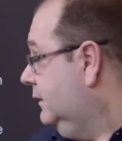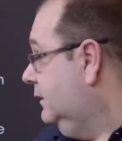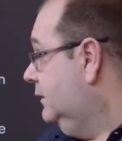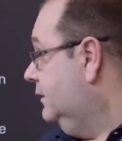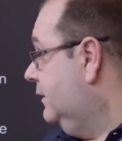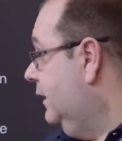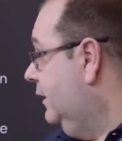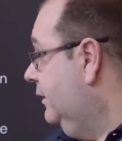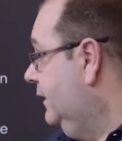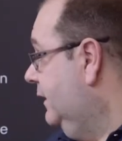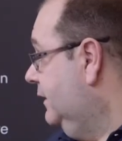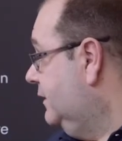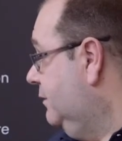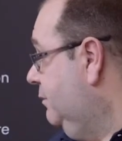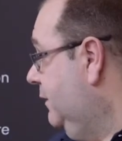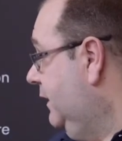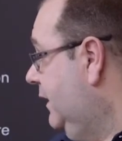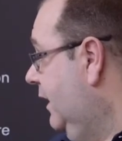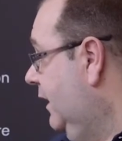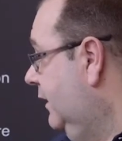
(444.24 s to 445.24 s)
So these can
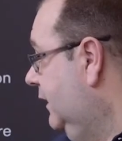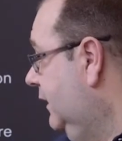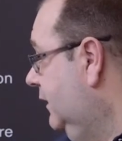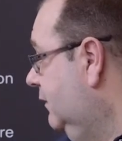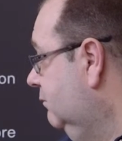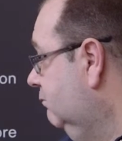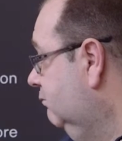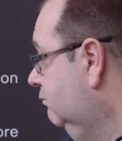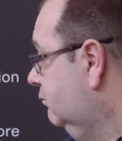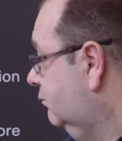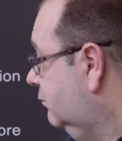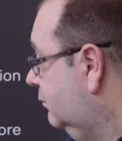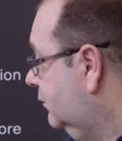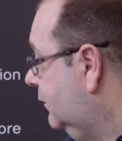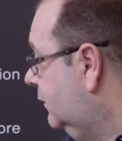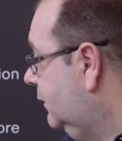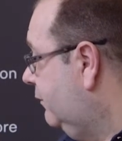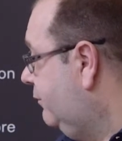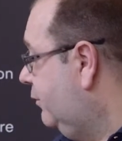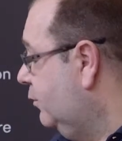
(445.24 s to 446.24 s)
be done in
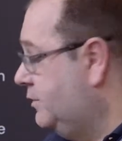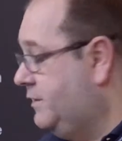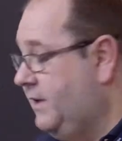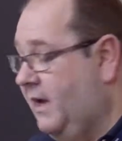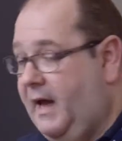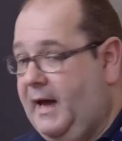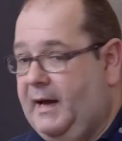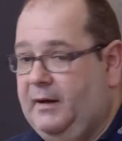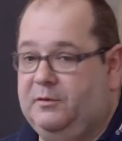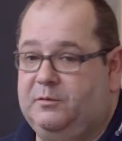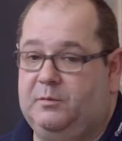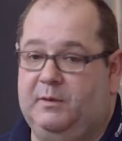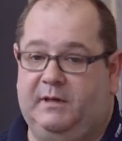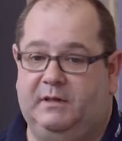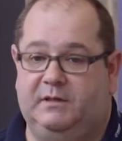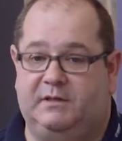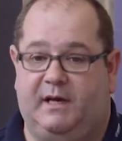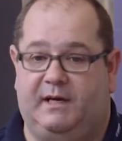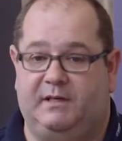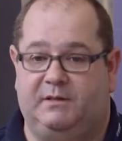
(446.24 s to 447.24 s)
48 hours. We
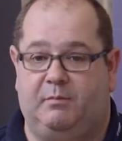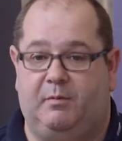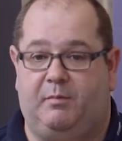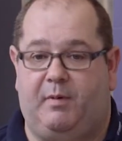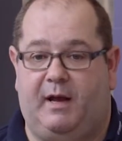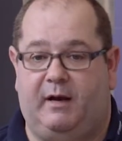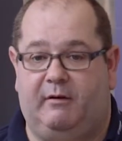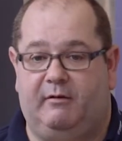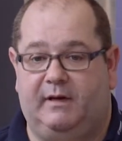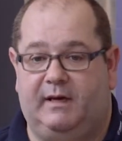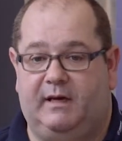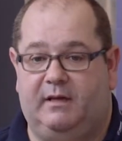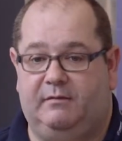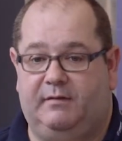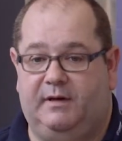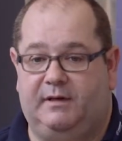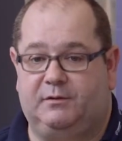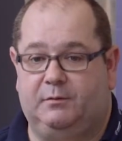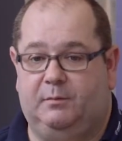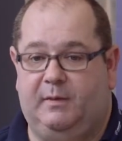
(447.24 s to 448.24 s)
can change the propeller and get the
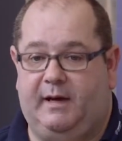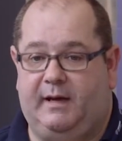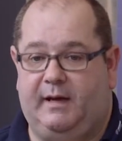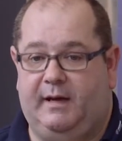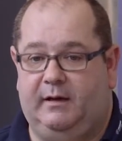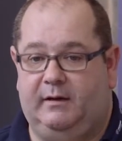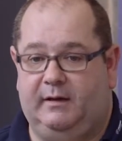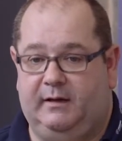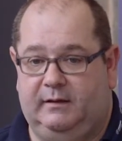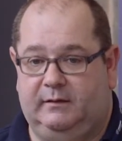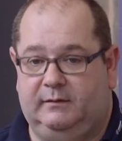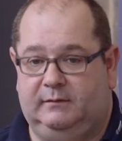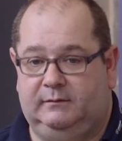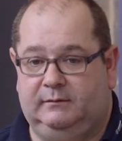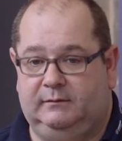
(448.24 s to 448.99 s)
vessel back out again.